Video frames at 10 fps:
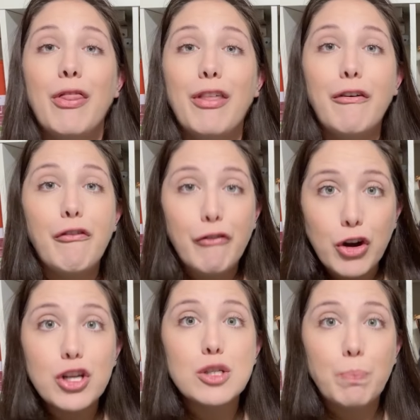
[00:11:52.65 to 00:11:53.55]
the
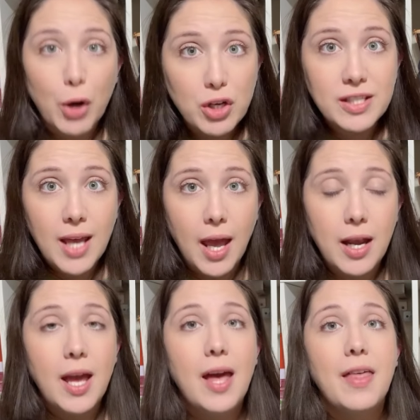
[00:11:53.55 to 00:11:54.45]
first
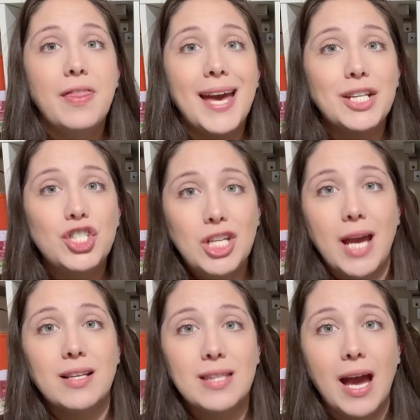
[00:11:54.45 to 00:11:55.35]
person that
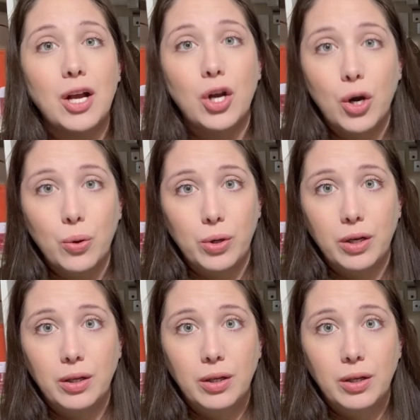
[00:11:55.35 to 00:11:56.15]
checks that code.